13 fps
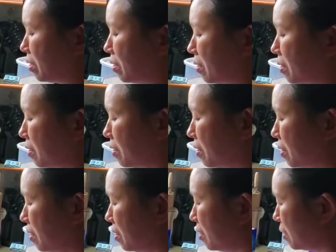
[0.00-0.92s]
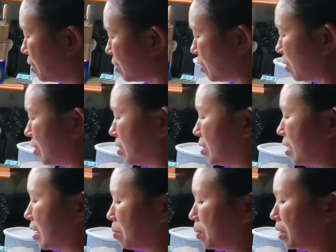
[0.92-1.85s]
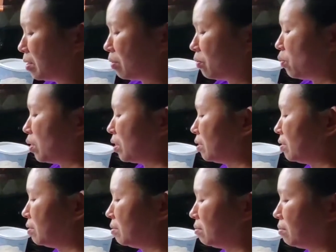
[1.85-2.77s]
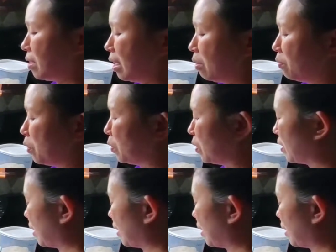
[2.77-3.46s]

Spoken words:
So you just take a piece of foil, kind of fold